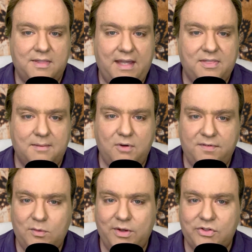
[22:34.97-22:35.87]
that the
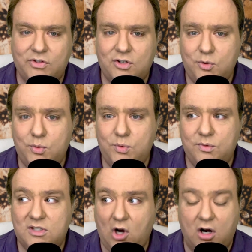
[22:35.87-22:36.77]
movie was too
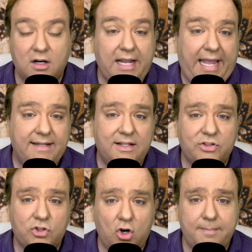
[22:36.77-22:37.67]
dark and
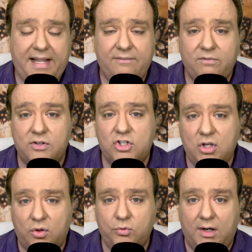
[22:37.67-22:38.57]
disturbing for
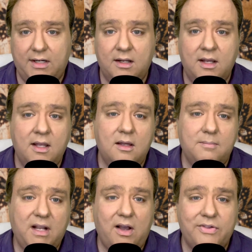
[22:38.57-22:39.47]
children
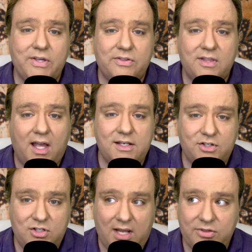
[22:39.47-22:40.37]
because it's not
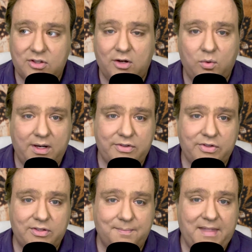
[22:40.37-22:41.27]
just a
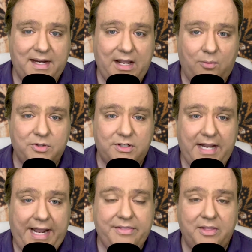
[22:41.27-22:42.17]
criticism that helped to
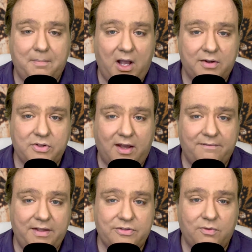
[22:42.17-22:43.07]
tank the box
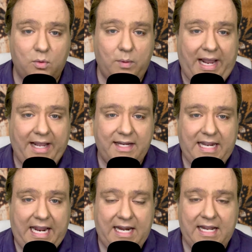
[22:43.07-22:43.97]
office for
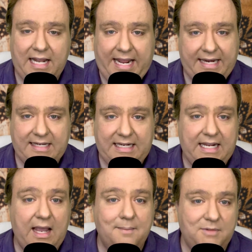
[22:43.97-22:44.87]
Raggedy Ann and Andy
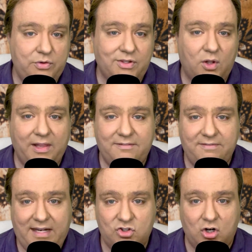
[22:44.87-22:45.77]
A Musical
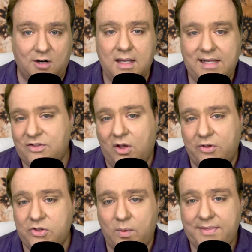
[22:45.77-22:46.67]
Adventure. It's
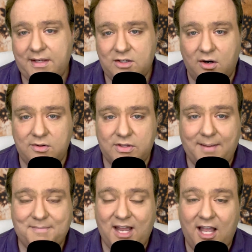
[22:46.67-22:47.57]
also one that turns
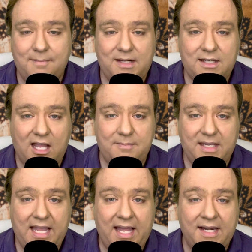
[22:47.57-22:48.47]
up time and time
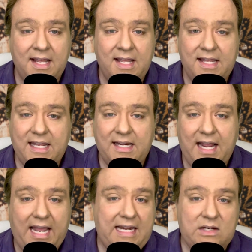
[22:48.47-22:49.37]
again in
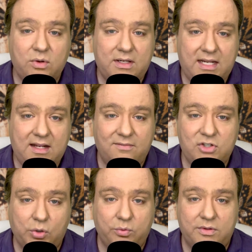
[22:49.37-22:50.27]
any critique of
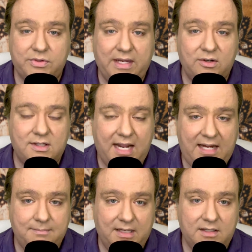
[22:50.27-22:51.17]
children's
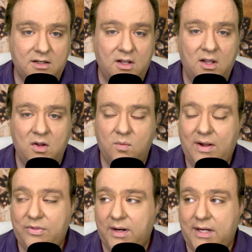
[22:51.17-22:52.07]
entertainment,
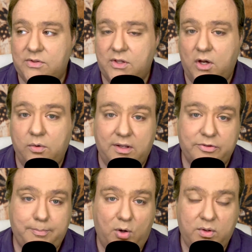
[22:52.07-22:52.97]
whether it's
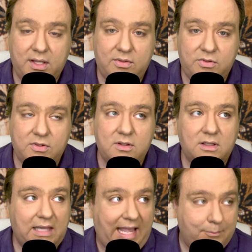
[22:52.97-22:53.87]
Hocus Pocus,
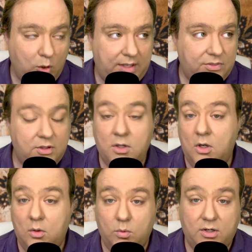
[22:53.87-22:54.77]
Labyrinth,
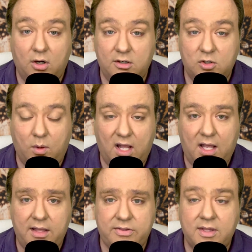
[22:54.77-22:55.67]
Return to
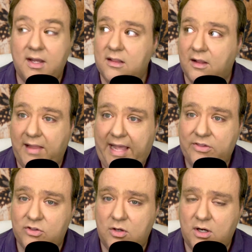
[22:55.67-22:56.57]
Oz, The
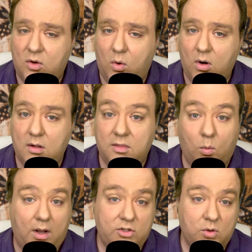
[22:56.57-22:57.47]
Last Unicorn, The
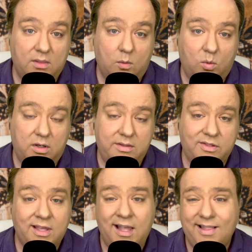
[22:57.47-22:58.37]
Watcher in the
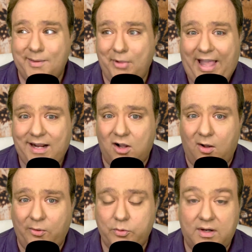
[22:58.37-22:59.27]
Woods, The Black
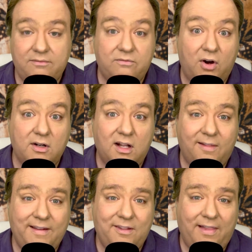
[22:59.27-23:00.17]
Cauldron, Fern
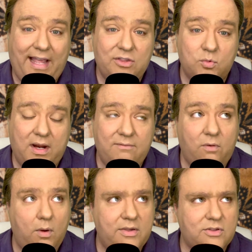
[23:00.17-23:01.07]
Gully, The Last
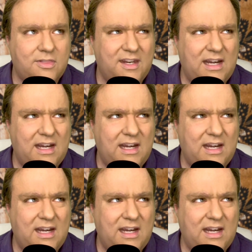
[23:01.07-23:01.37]
Rainforest, The